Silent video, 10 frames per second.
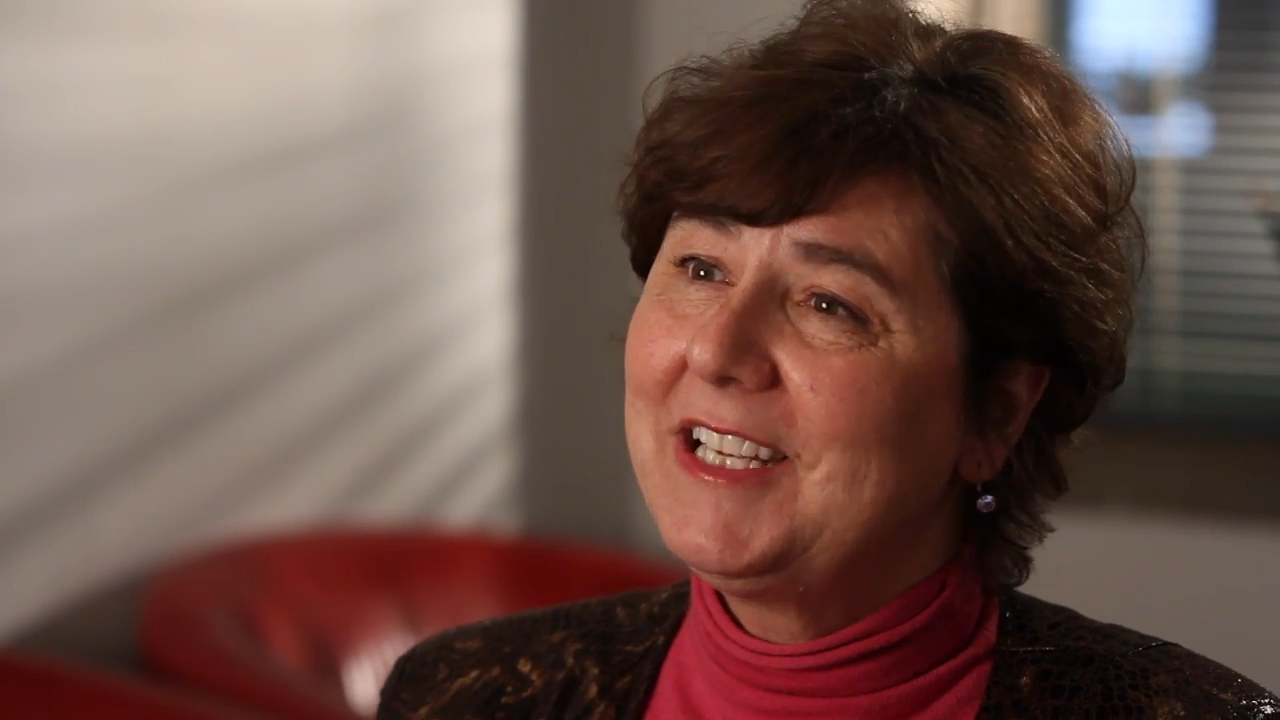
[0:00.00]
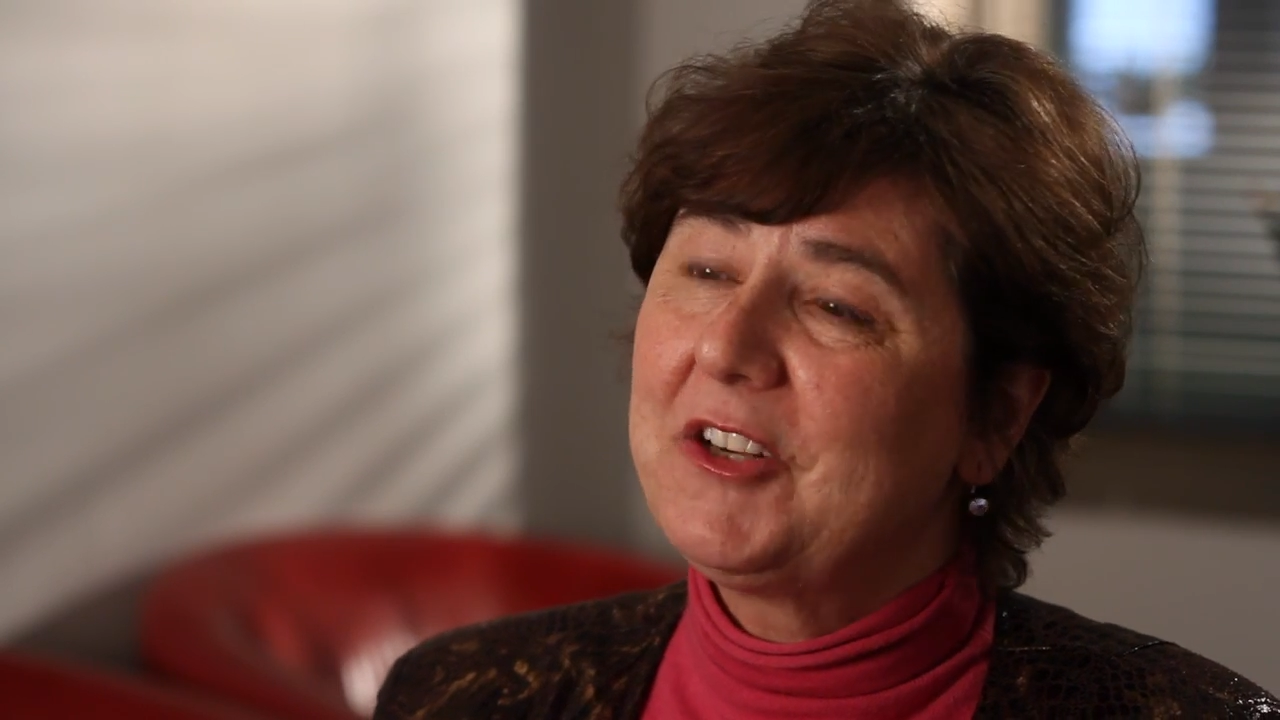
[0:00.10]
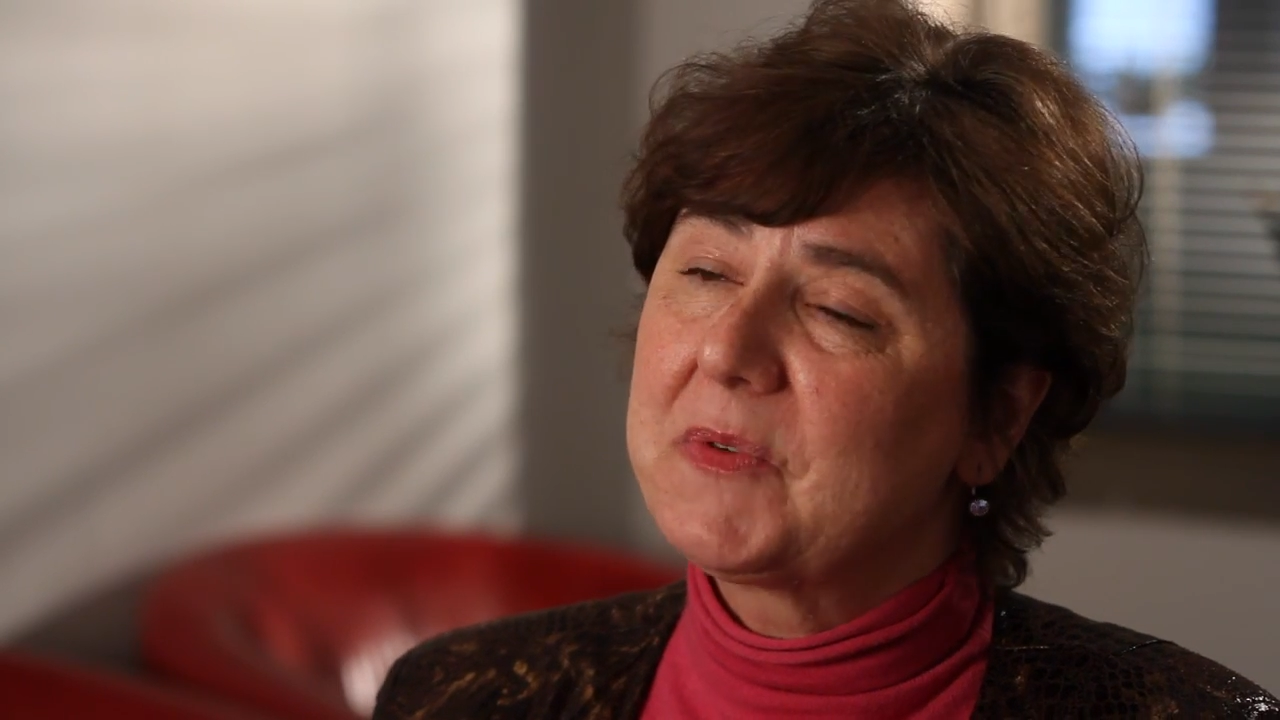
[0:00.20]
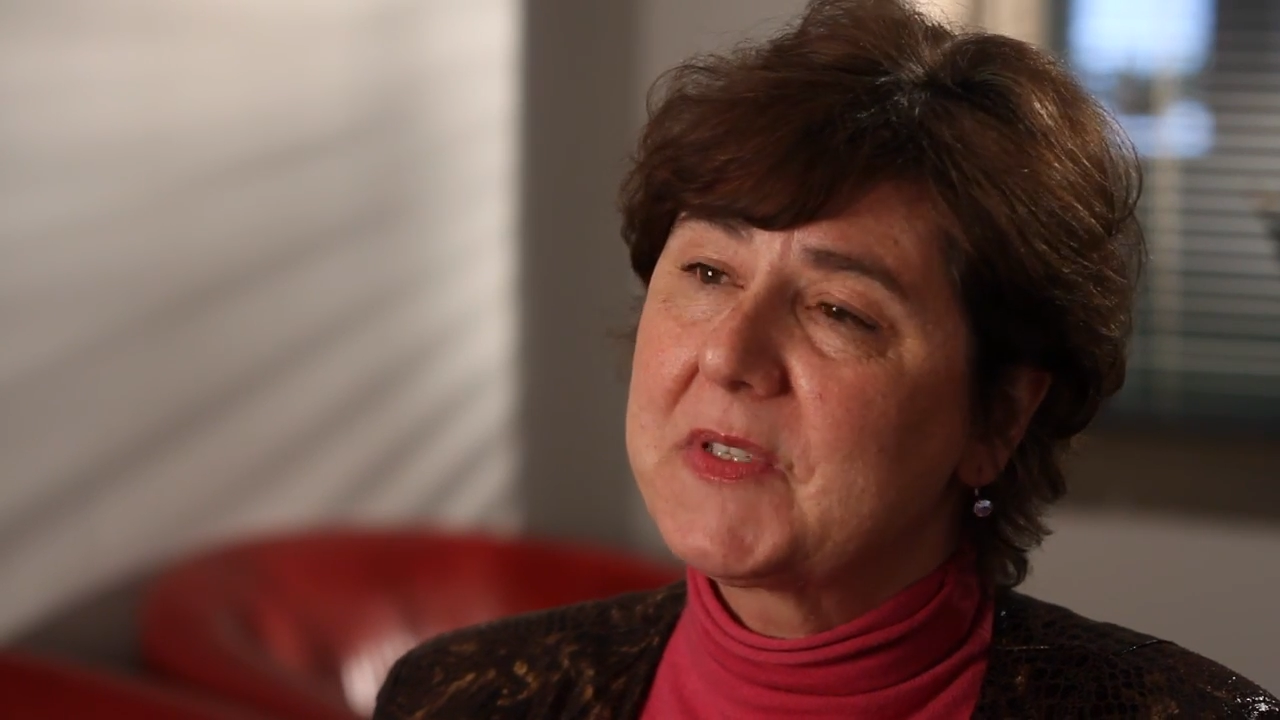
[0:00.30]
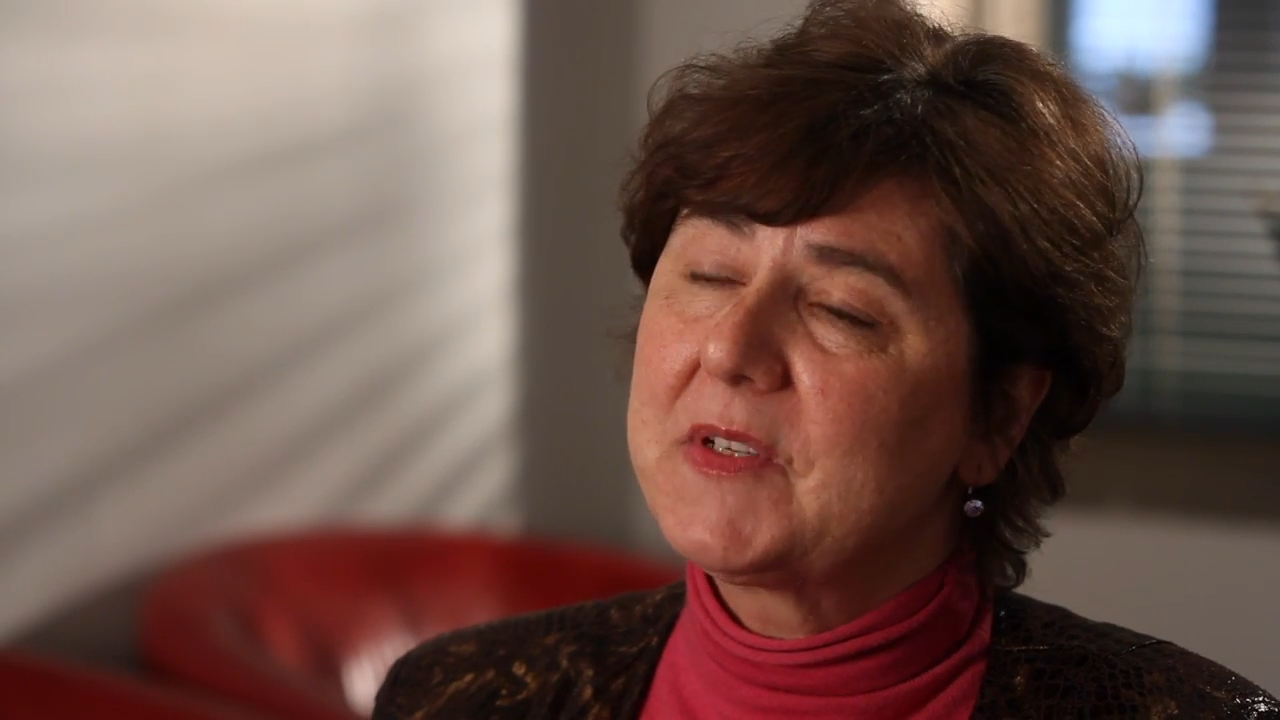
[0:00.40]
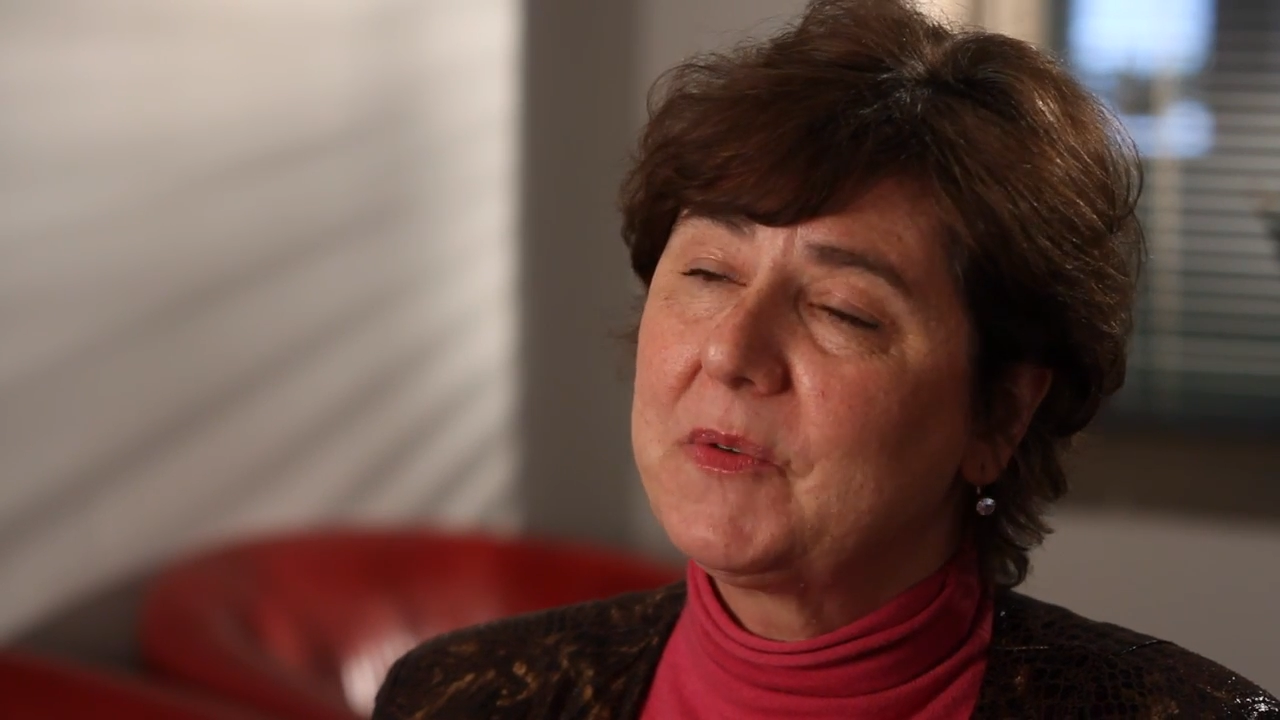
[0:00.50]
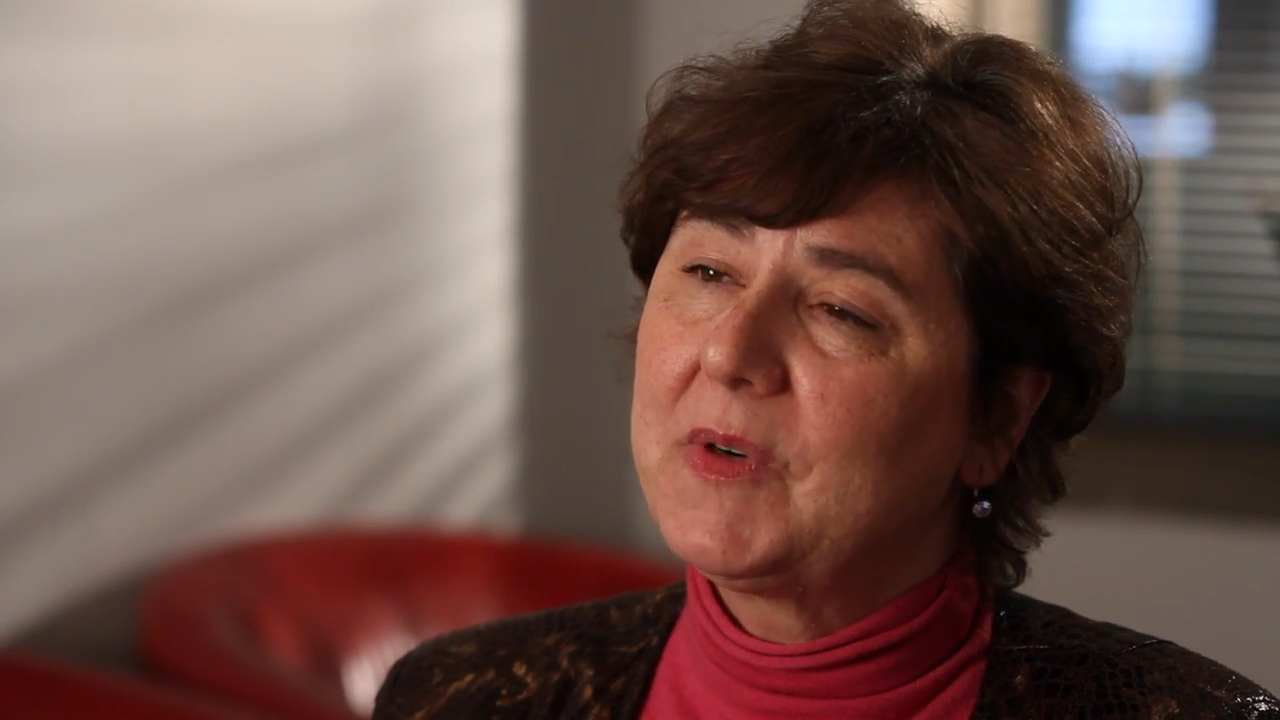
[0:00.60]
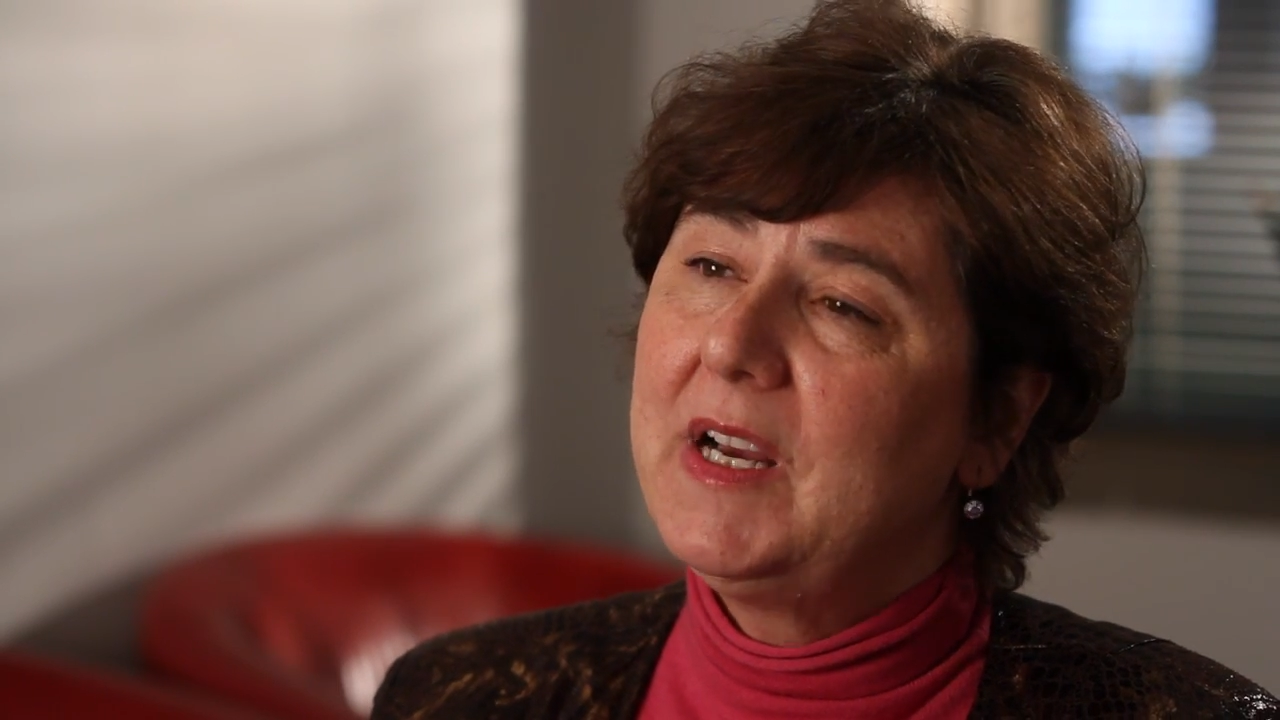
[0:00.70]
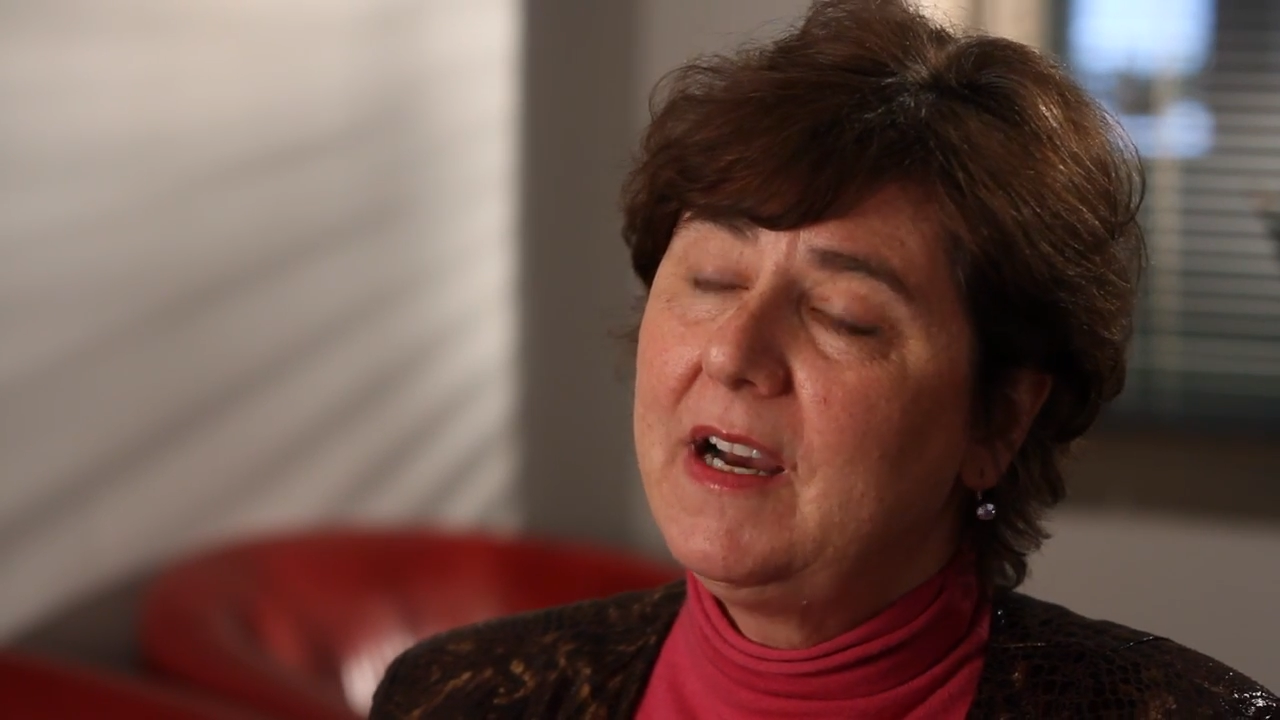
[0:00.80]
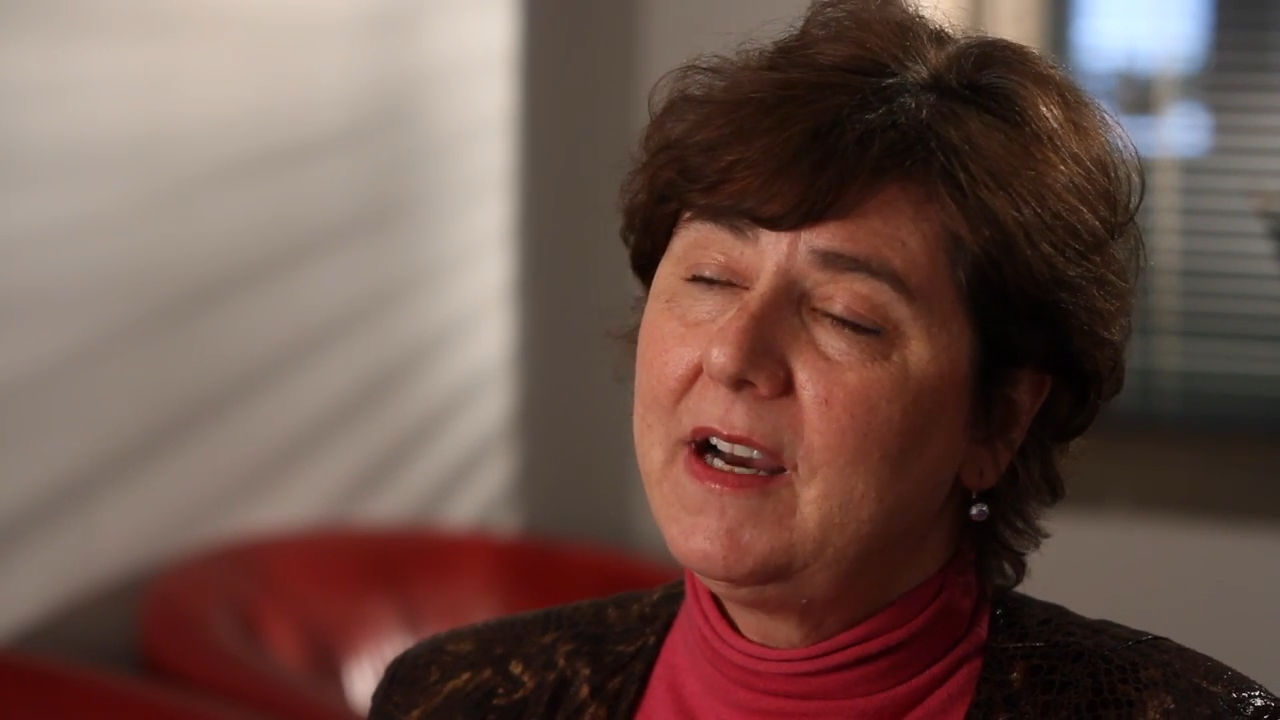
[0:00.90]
you know, so